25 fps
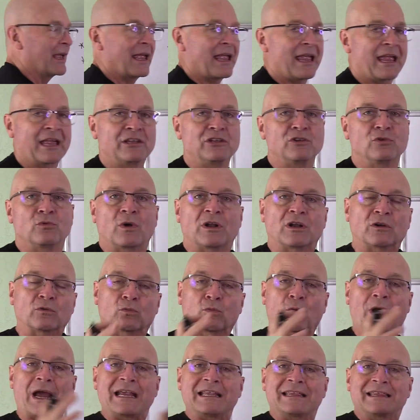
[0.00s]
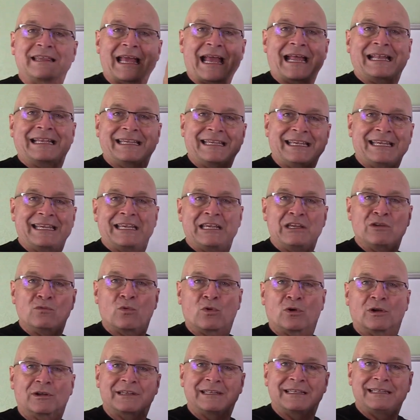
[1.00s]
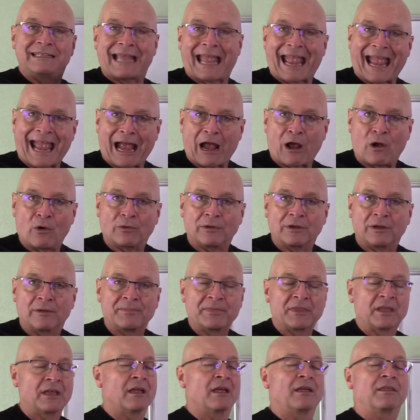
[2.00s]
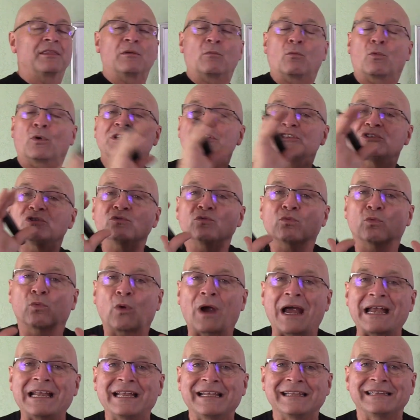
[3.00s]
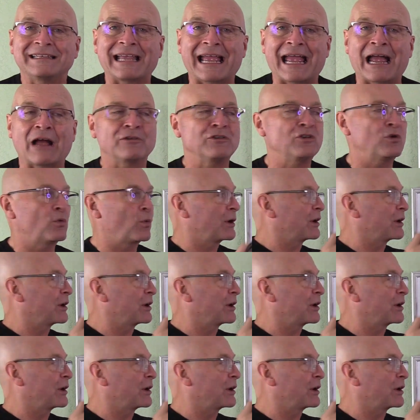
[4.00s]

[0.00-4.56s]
and you want to write that keyword down. Then once you write it down, you